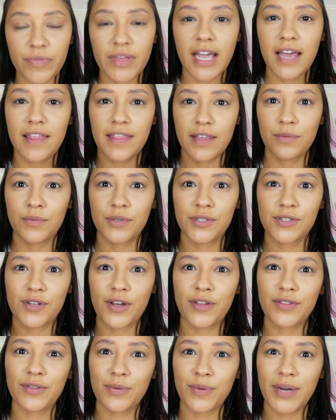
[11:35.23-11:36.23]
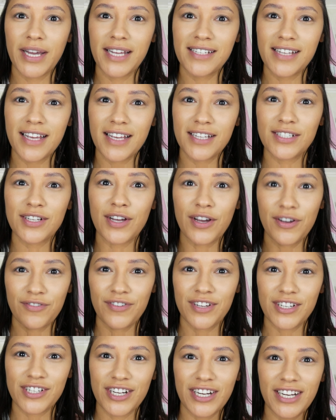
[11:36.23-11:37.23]
and then we'll start the wear test
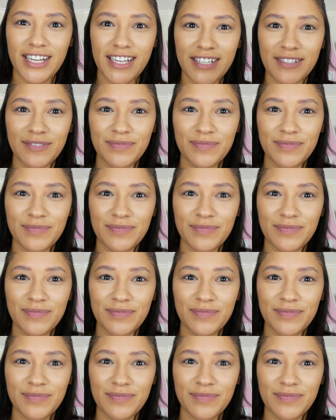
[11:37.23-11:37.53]
officially.